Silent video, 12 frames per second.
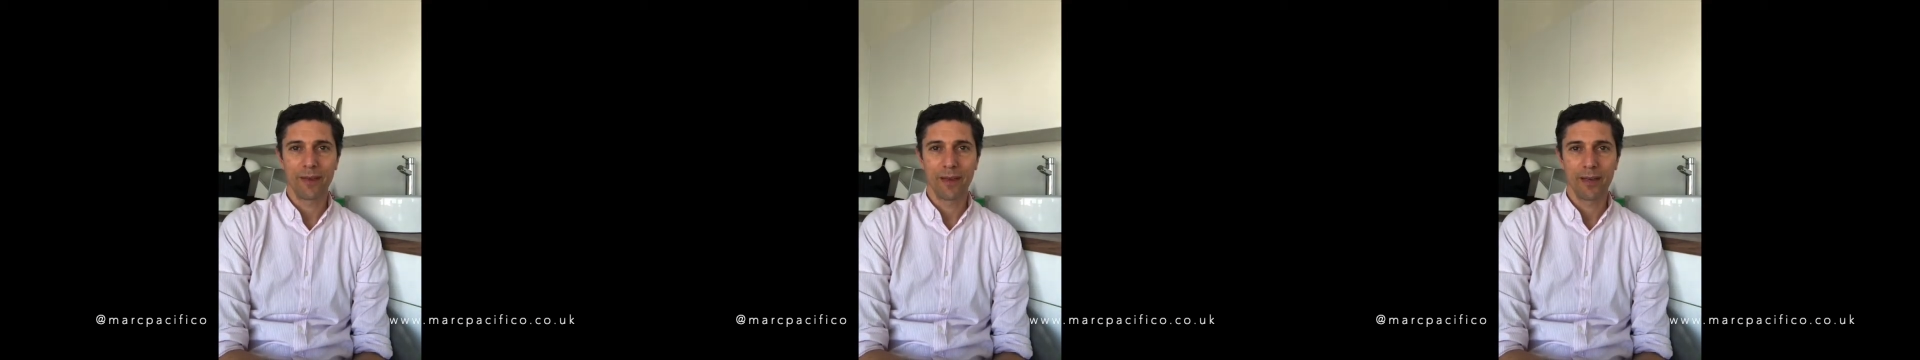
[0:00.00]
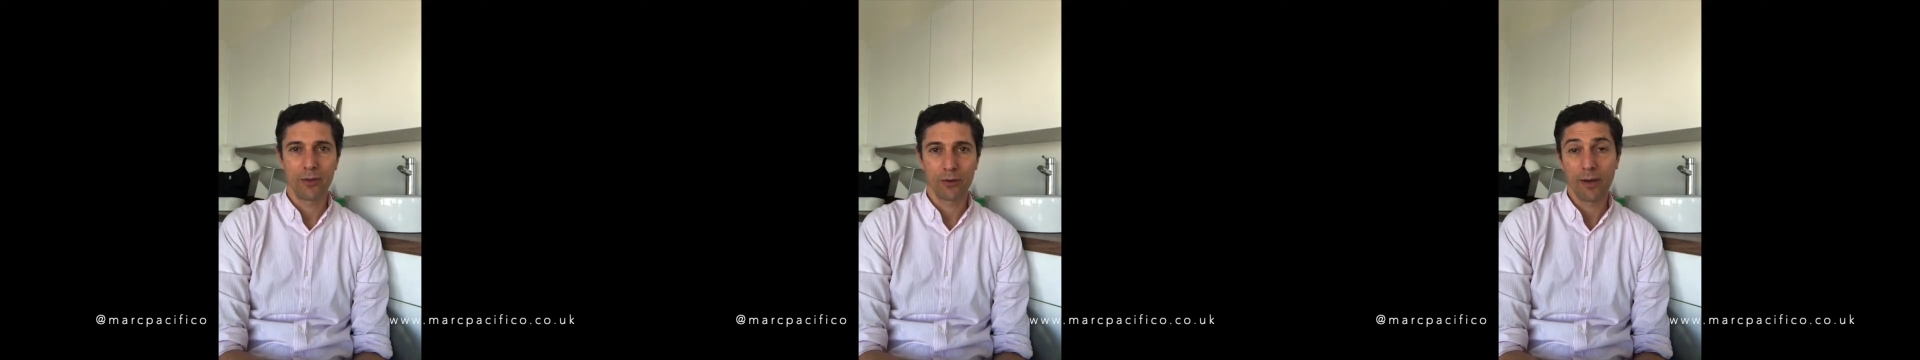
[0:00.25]

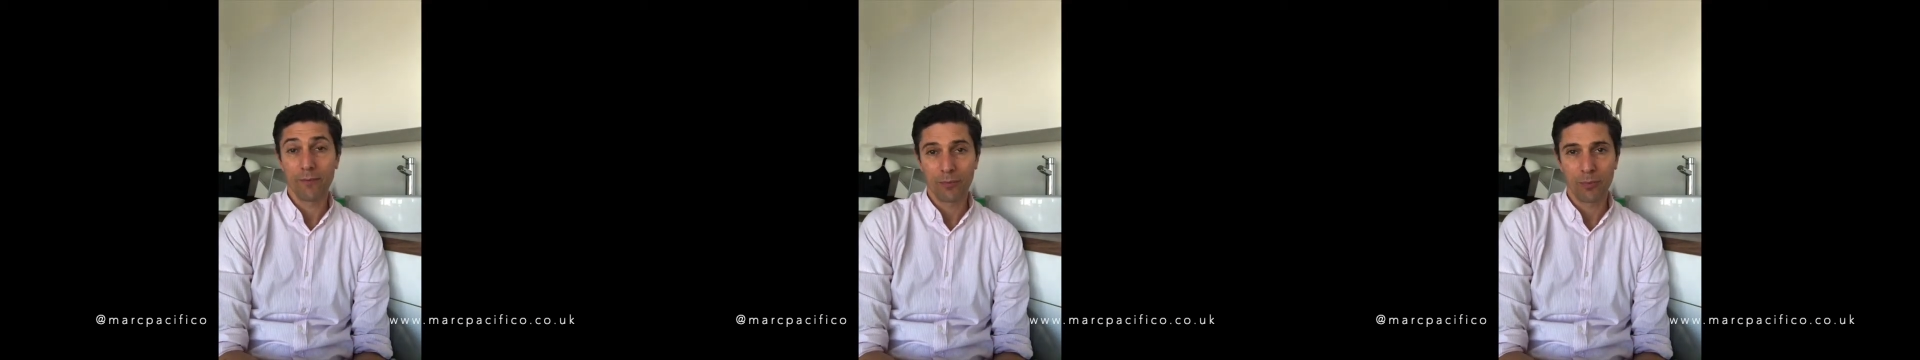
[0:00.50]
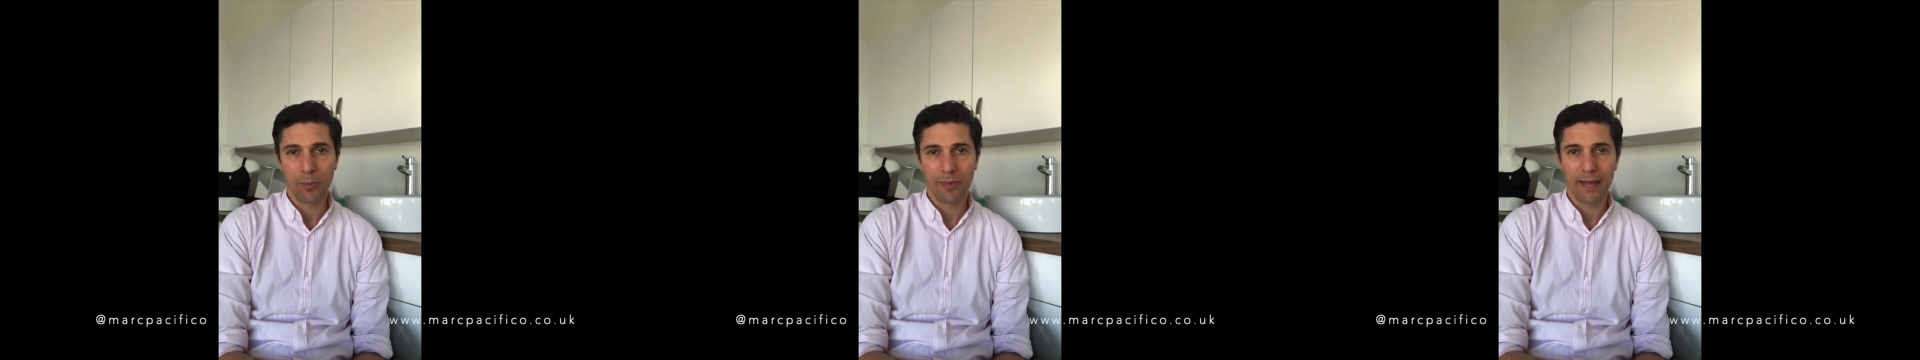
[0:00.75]
you're comfortable
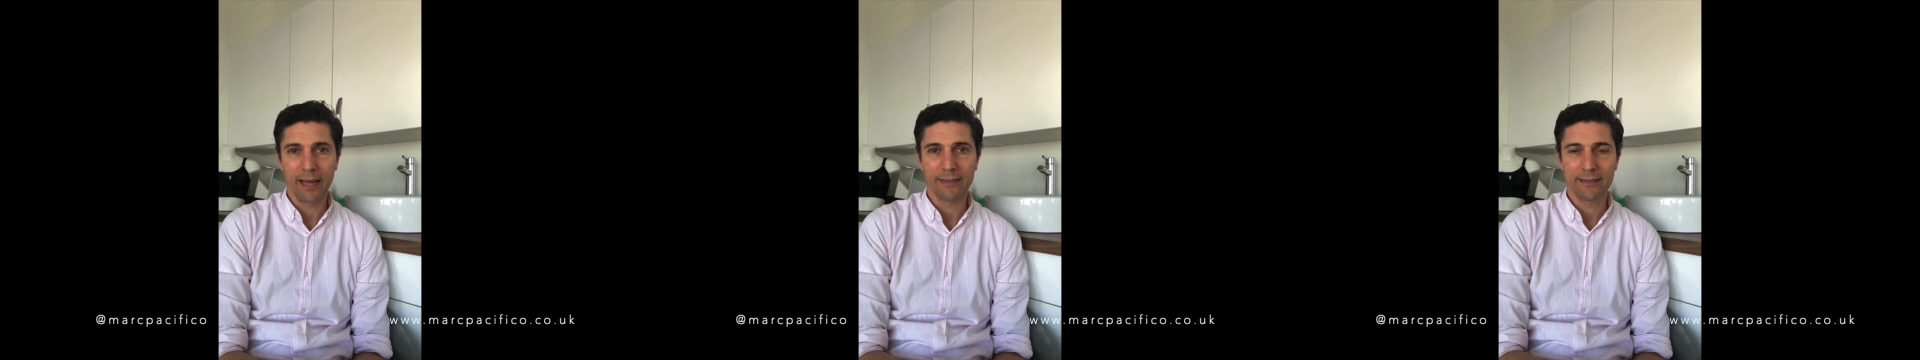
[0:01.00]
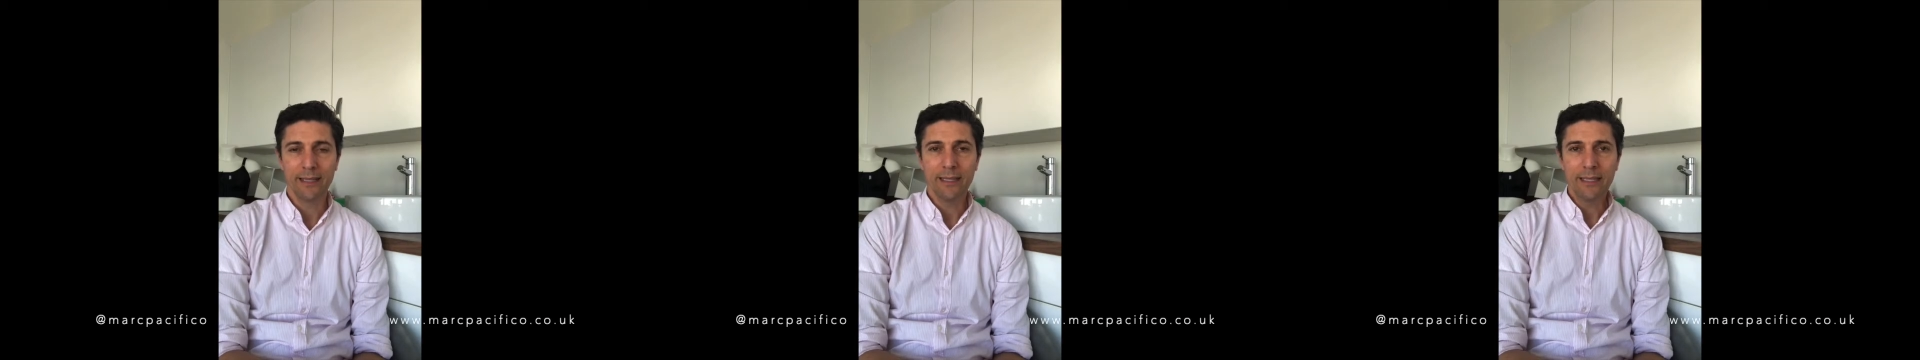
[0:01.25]
with that.
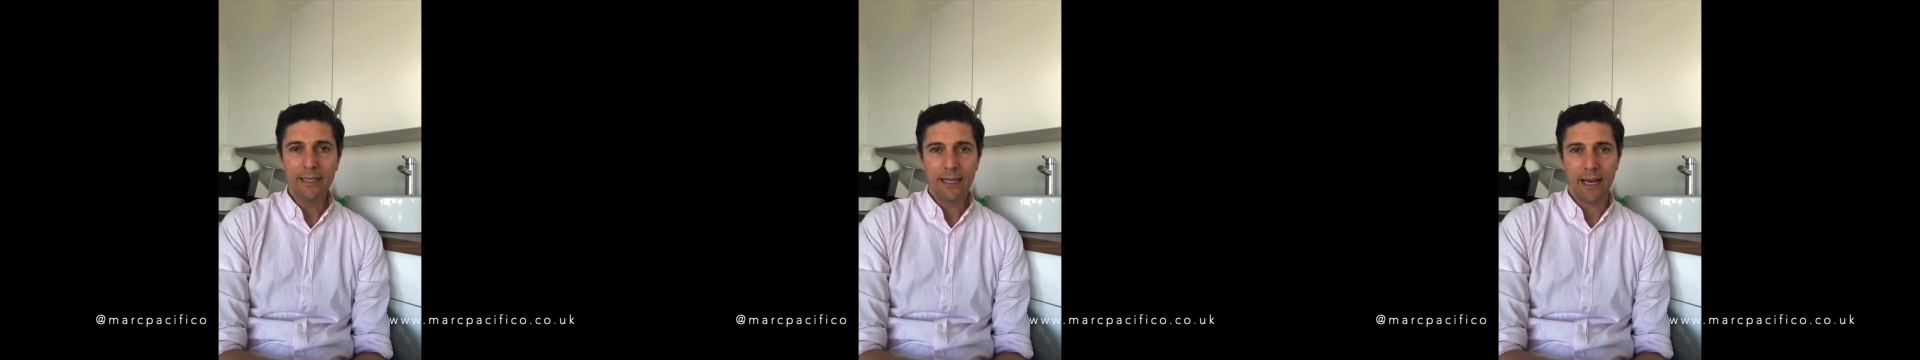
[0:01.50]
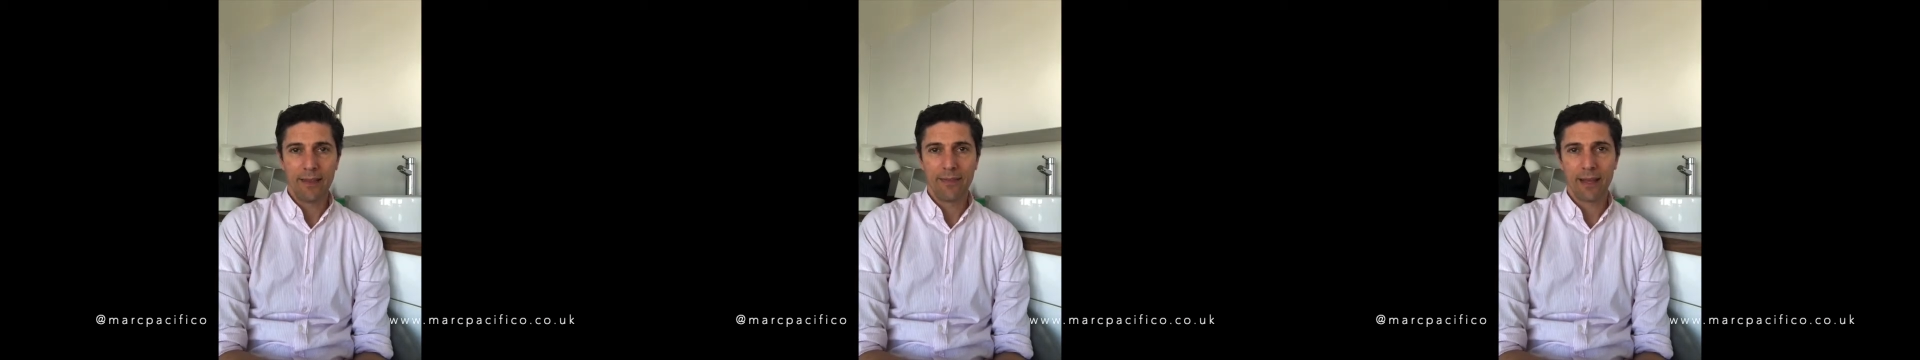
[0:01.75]

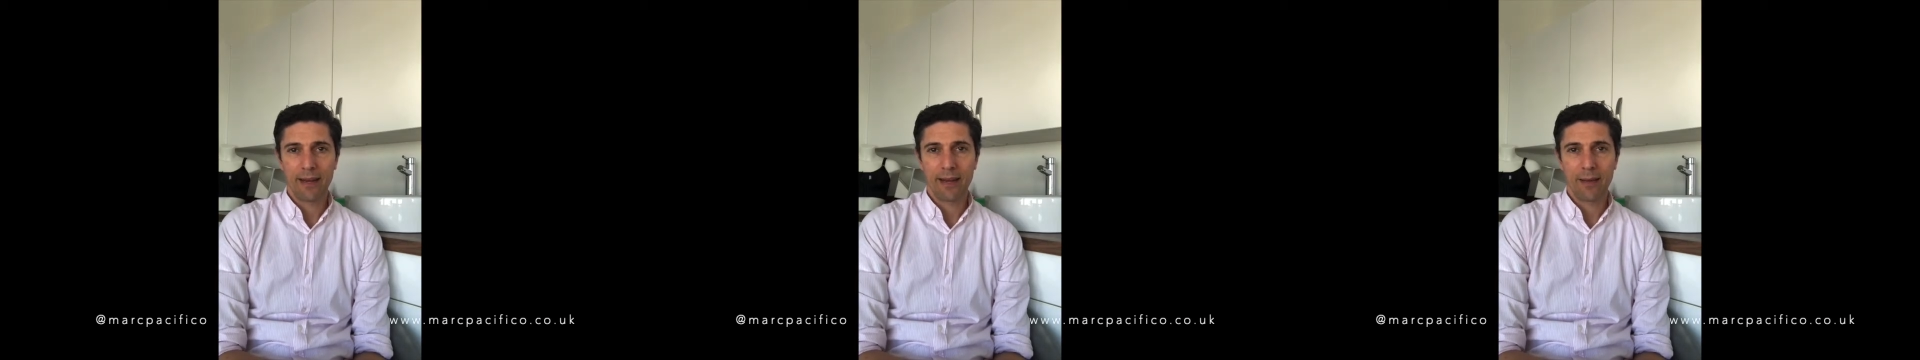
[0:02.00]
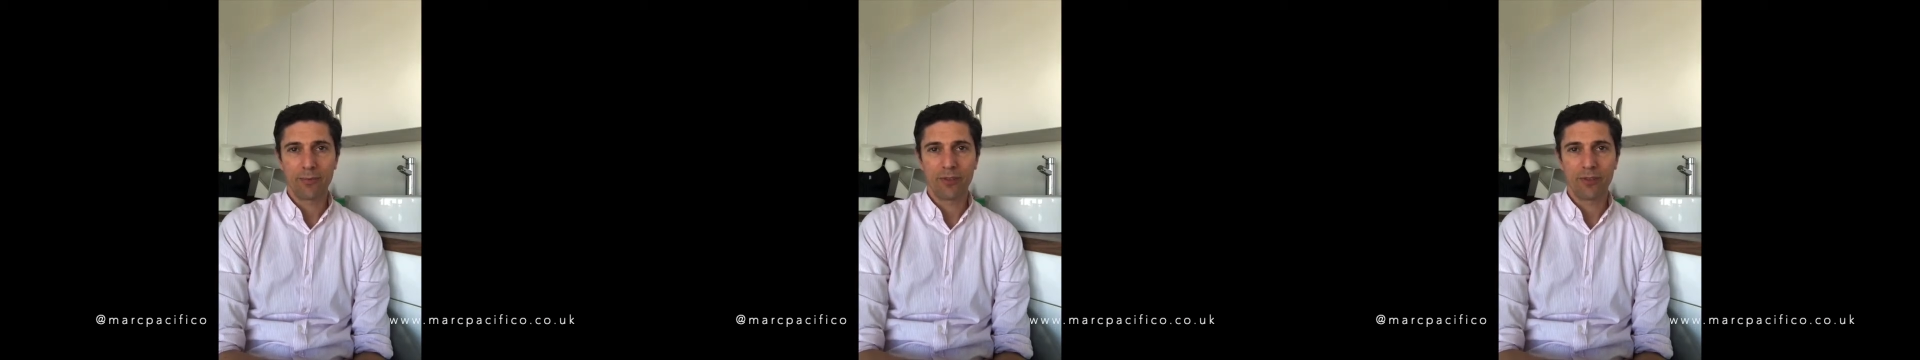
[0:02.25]
And that enables